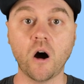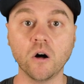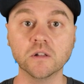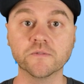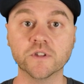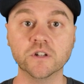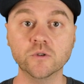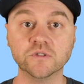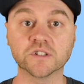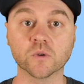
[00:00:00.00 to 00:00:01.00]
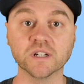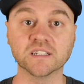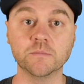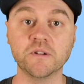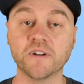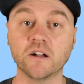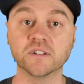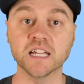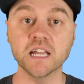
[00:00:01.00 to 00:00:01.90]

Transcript: All of the news stories can be found